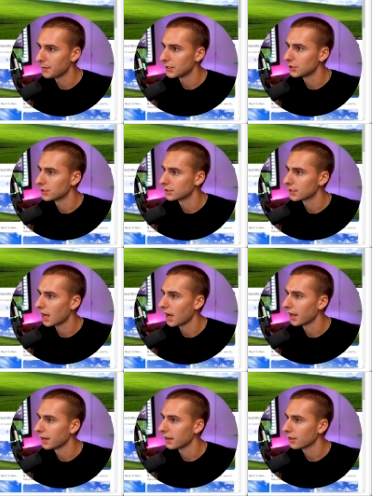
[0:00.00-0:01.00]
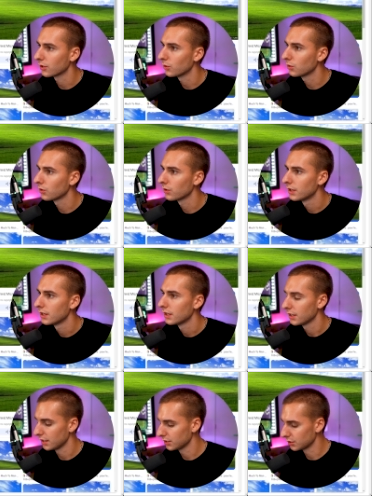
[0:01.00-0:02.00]
images on Google
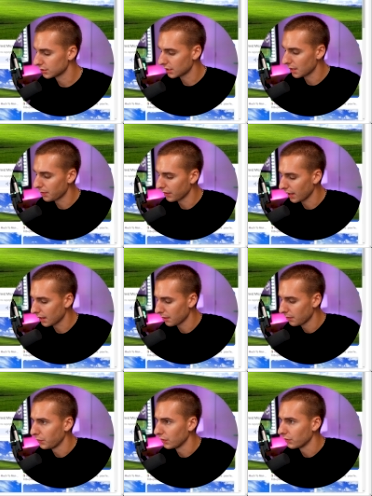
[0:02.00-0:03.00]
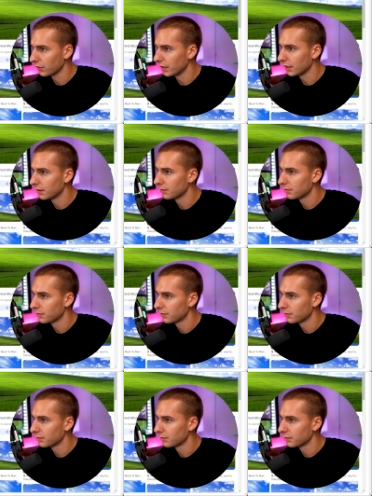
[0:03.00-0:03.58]
is just type in like building